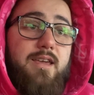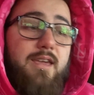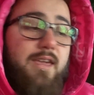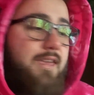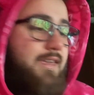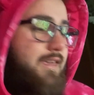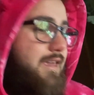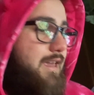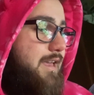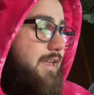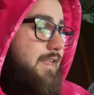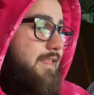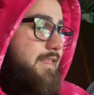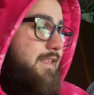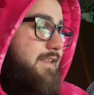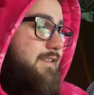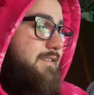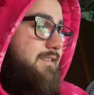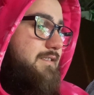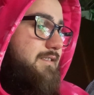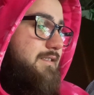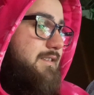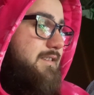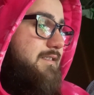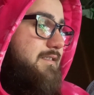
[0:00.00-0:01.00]
yeah,
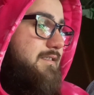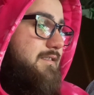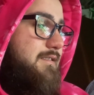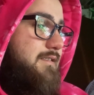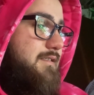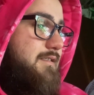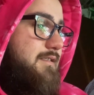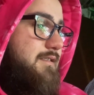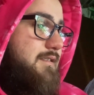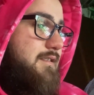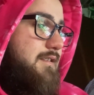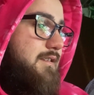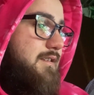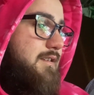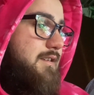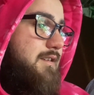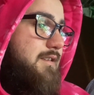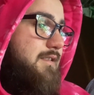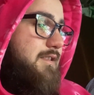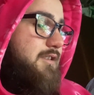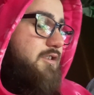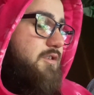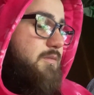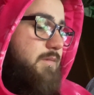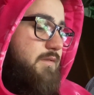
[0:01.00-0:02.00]
this
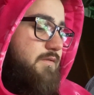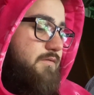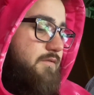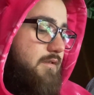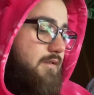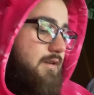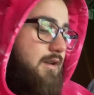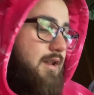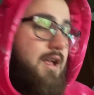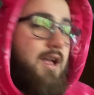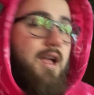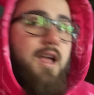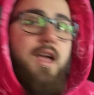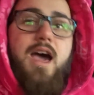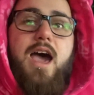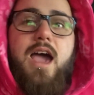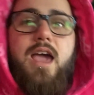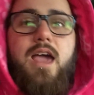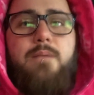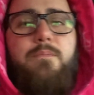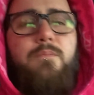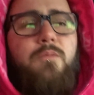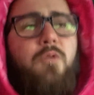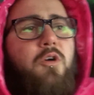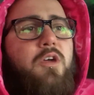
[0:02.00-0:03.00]
should be fun. I
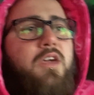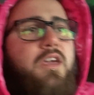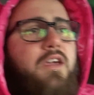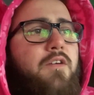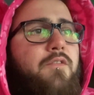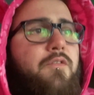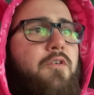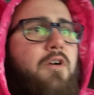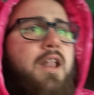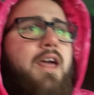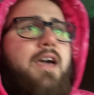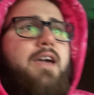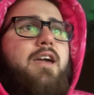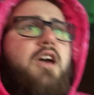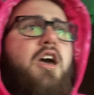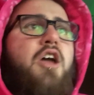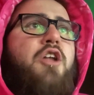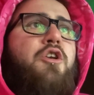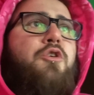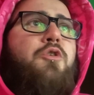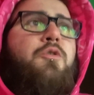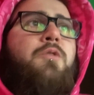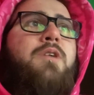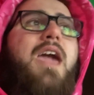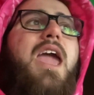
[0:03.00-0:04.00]
am looking for like a
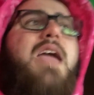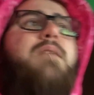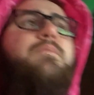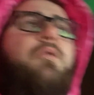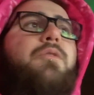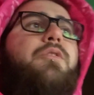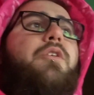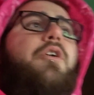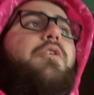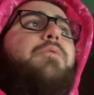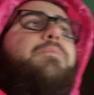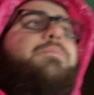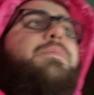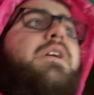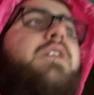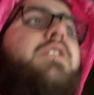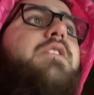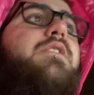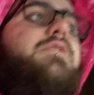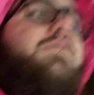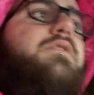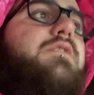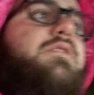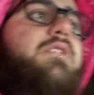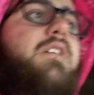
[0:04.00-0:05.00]
new cable though,
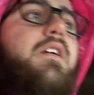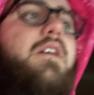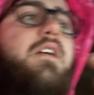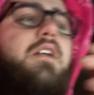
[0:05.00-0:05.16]
because